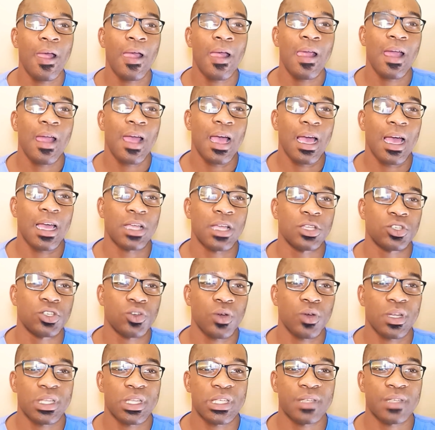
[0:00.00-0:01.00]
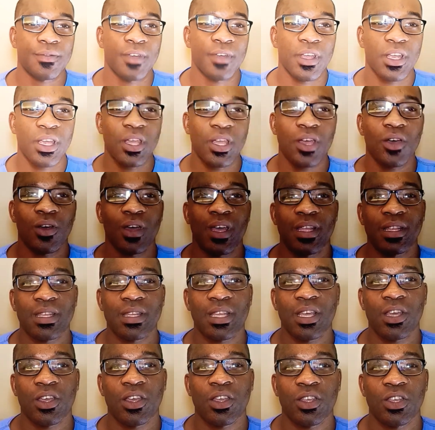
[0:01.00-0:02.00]
I enjoyed this video and
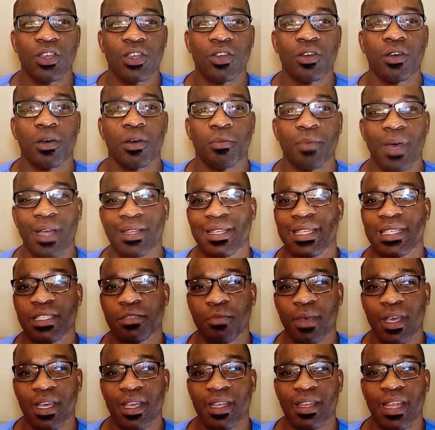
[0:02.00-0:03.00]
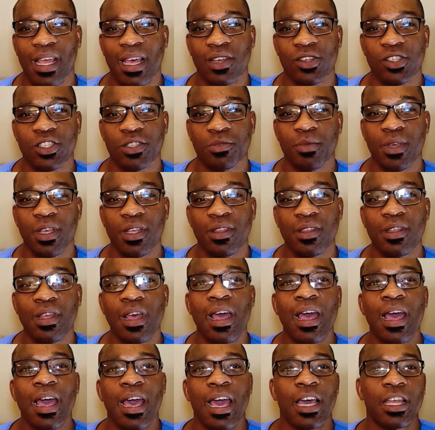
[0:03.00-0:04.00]
telling you about this big announcement,
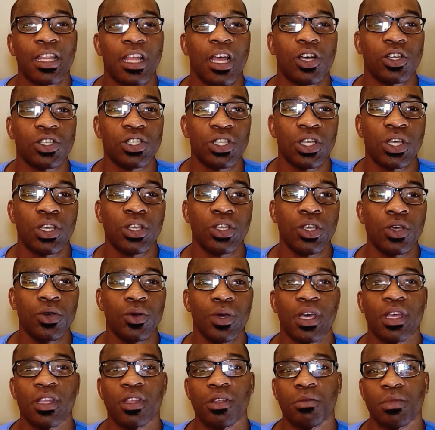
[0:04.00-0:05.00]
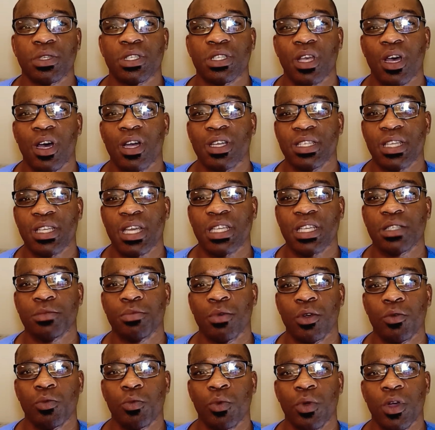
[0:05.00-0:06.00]
and I'll see you in the Massage Expert
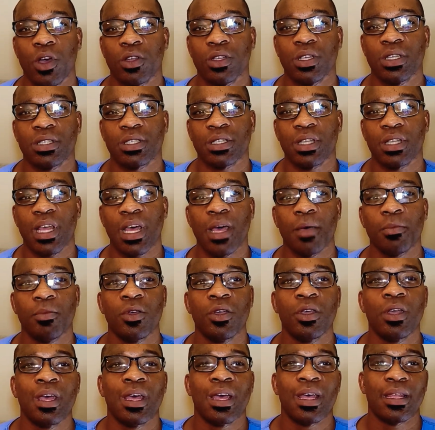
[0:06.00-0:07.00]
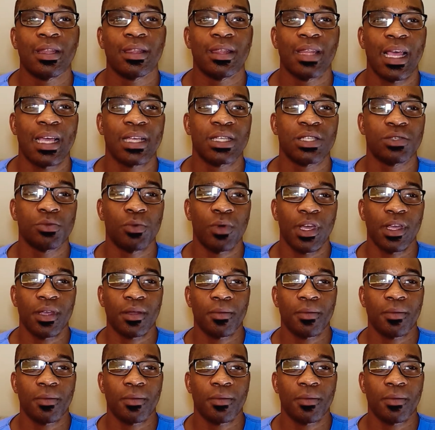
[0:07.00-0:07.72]
Wellness Lab next week.